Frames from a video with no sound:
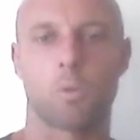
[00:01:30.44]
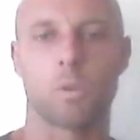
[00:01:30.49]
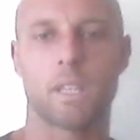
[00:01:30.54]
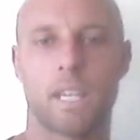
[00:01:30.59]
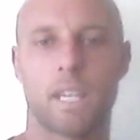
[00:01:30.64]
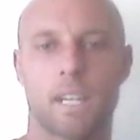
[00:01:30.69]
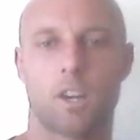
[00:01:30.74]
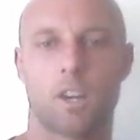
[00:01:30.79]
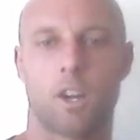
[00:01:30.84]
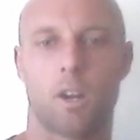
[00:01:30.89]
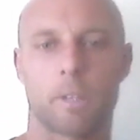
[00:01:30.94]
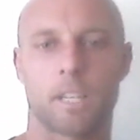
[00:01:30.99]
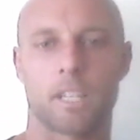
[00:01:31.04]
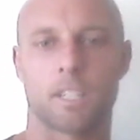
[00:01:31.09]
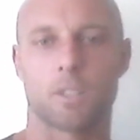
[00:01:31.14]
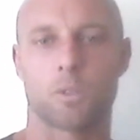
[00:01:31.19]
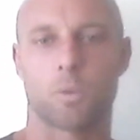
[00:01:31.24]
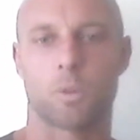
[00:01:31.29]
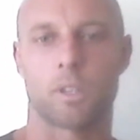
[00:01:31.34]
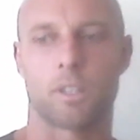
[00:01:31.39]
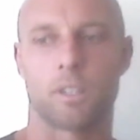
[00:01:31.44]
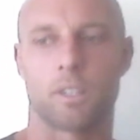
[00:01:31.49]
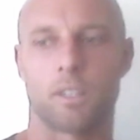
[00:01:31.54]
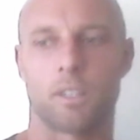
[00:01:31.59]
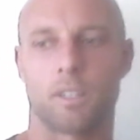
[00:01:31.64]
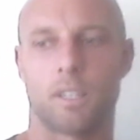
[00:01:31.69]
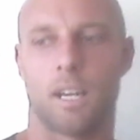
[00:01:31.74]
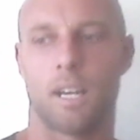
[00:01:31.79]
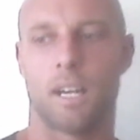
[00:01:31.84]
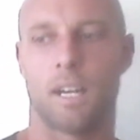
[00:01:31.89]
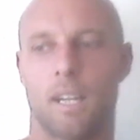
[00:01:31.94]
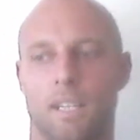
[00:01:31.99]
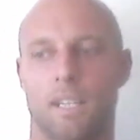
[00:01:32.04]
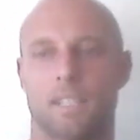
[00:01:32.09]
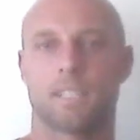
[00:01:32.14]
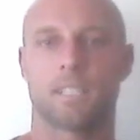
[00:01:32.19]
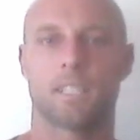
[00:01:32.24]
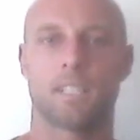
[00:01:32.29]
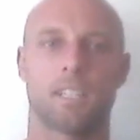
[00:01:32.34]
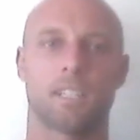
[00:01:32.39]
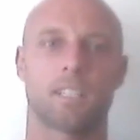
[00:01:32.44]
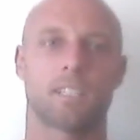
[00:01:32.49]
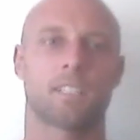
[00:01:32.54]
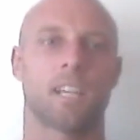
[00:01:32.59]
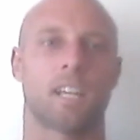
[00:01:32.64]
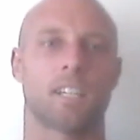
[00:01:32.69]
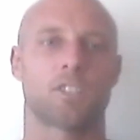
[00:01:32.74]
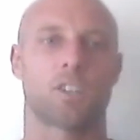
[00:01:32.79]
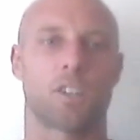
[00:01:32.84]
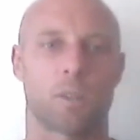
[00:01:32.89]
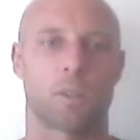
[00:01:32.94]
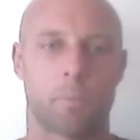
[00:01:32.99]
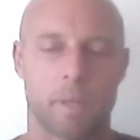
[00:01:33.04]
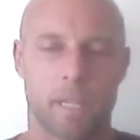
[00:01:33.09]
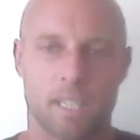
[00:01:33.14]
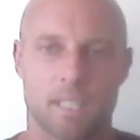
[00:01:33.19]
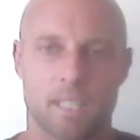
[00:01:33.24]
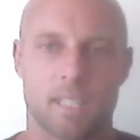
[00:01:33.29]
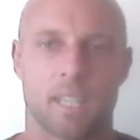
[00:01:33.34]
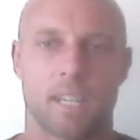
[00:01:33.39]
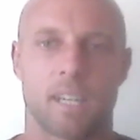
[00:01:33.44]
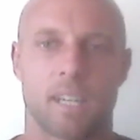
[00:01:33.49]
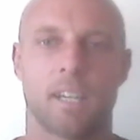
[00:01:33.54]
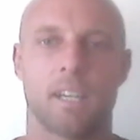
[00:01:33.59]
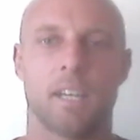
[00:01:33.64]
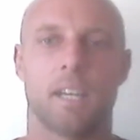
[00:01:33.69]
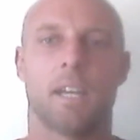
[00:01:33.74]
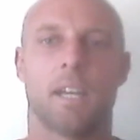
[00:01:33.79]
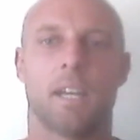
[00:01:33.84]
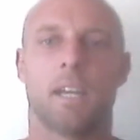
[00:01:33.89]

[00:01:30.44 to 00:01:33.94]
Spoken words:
with that comment, I just want to touch on a piece there.